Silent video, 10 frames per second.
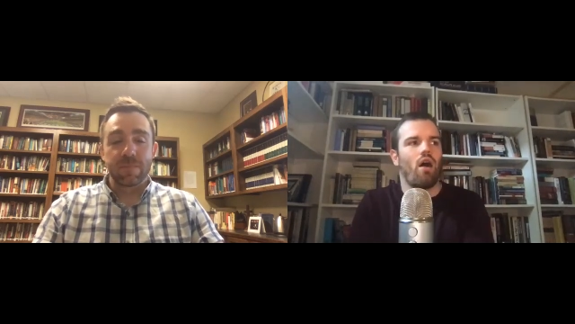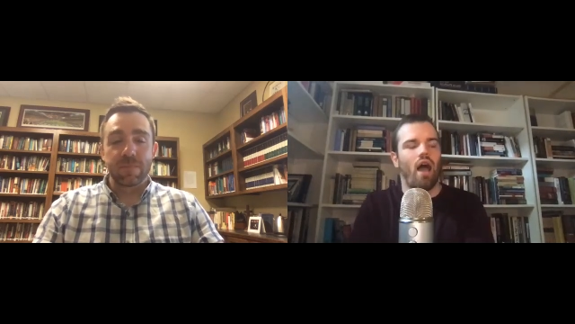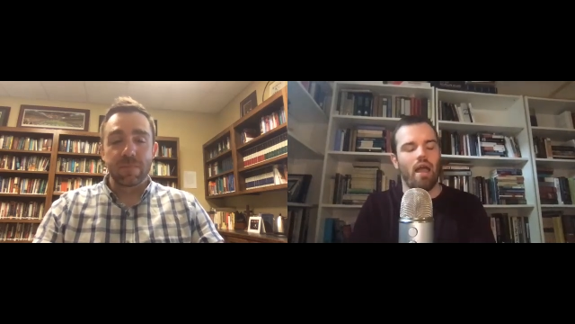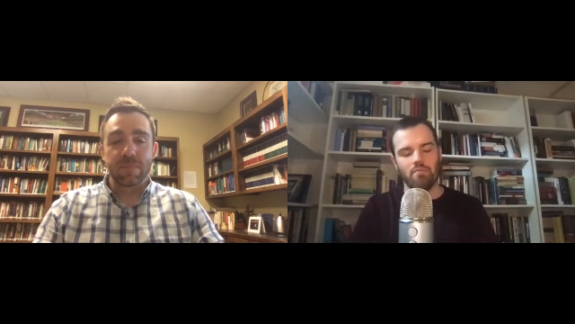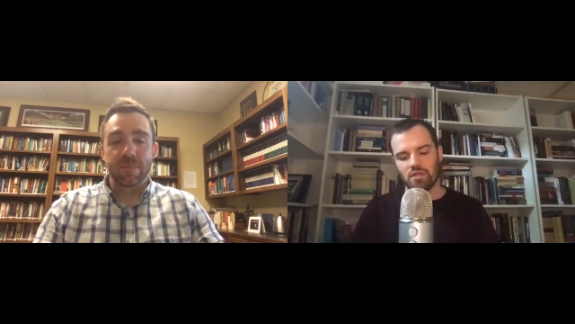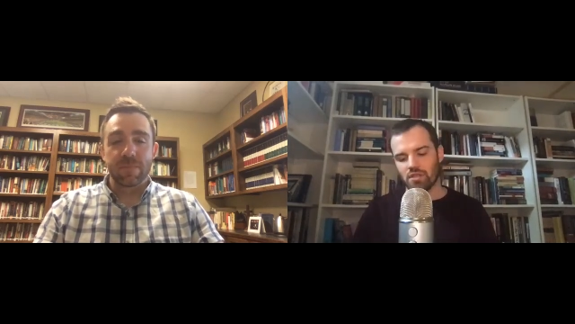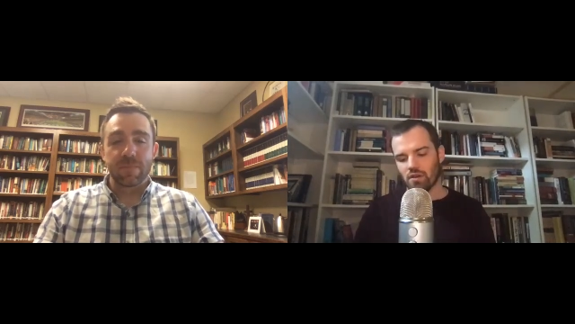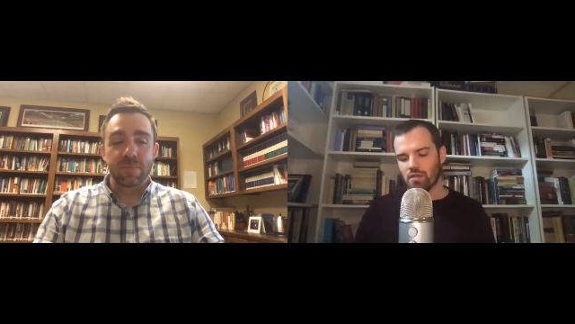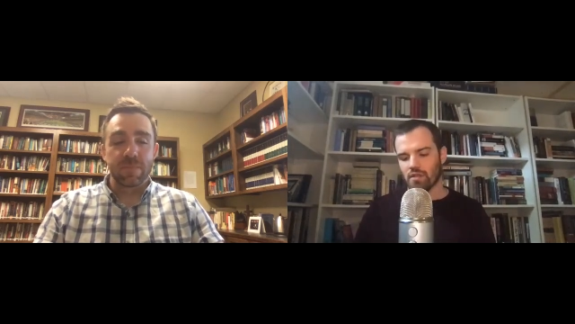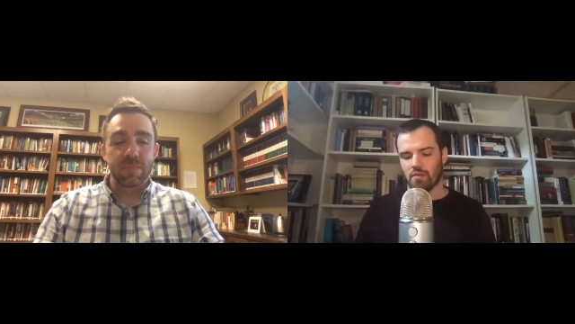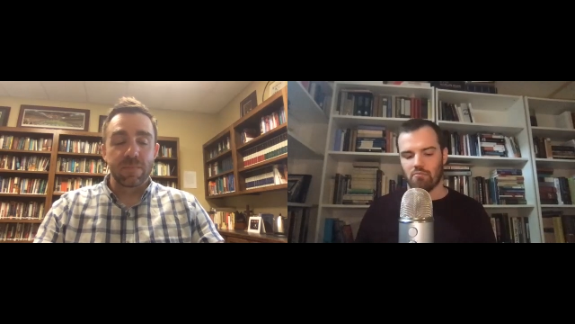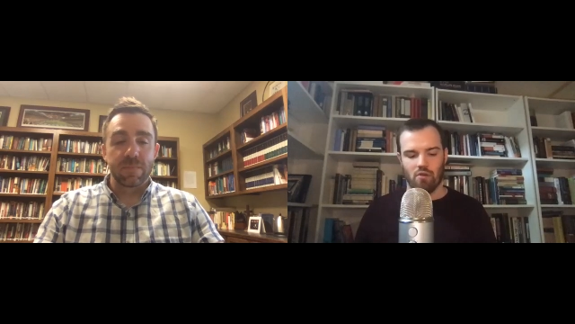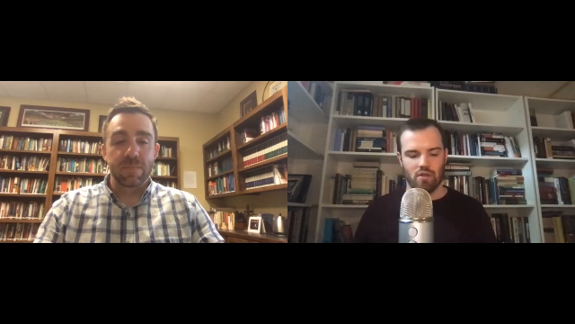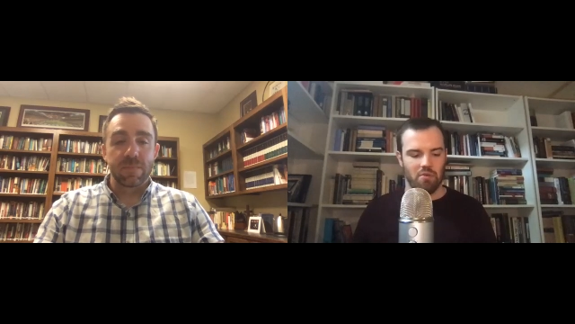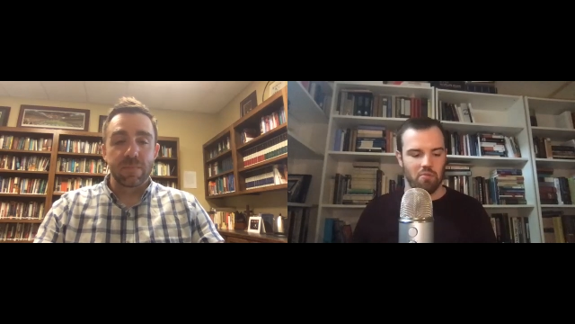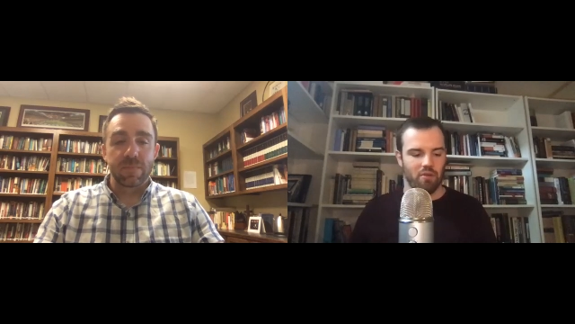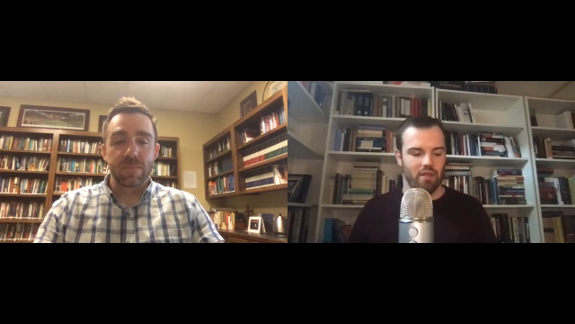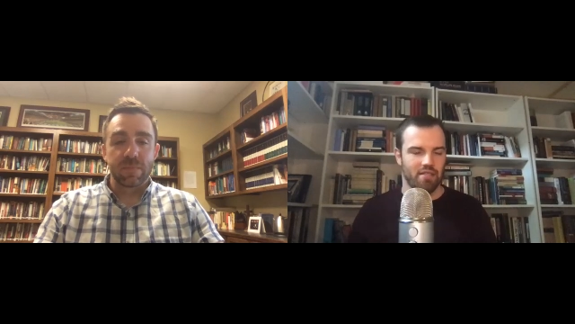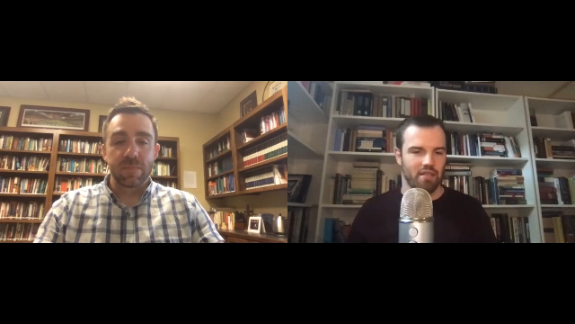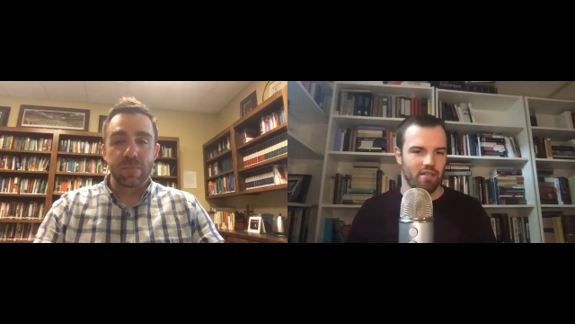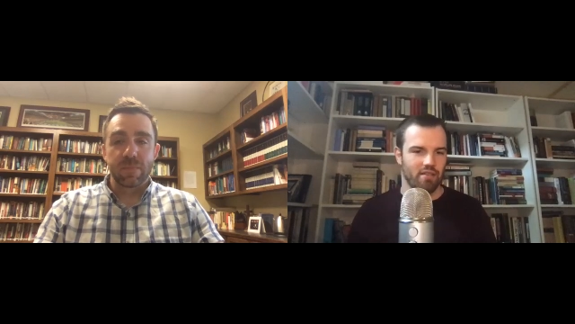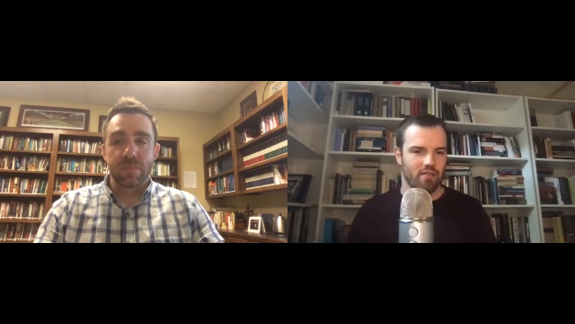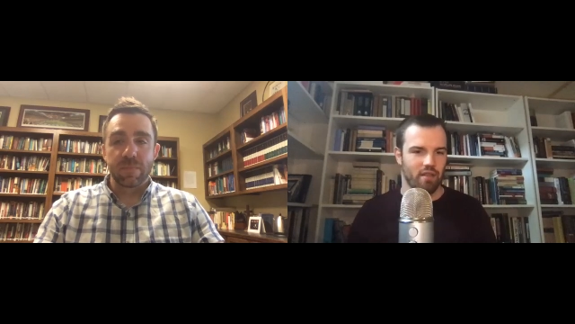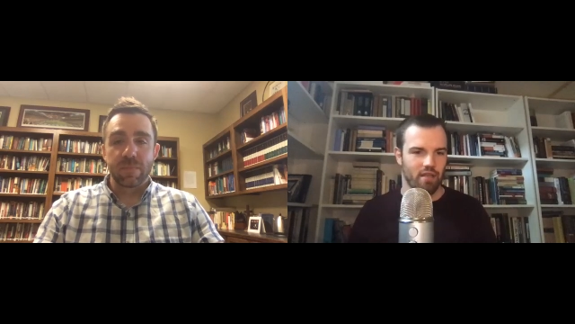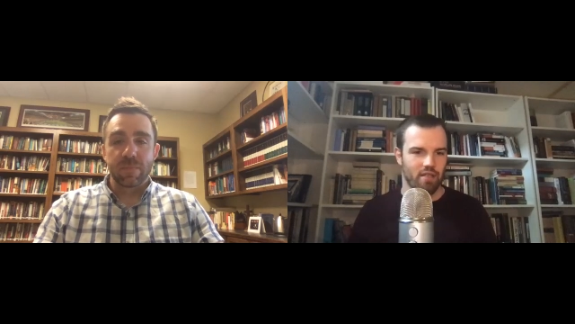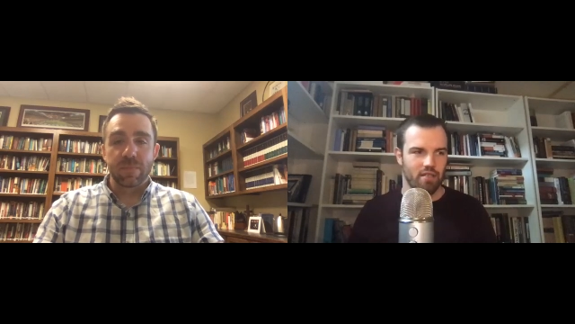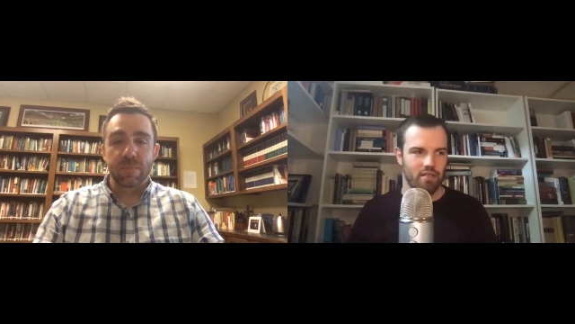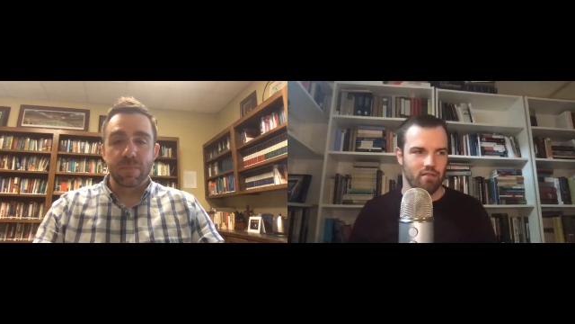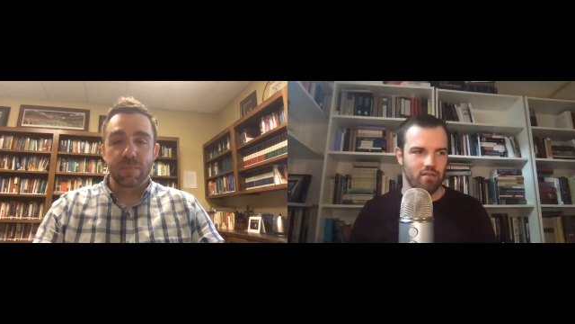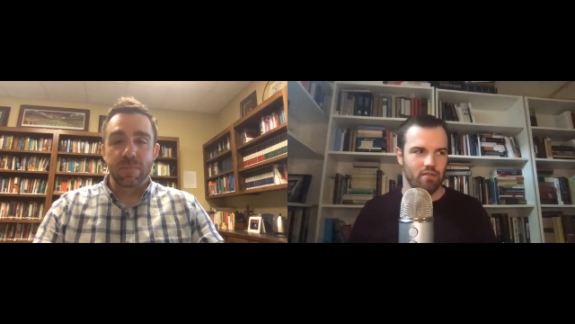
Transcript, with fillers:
Speaker 1: I'm certain that most people listening to this,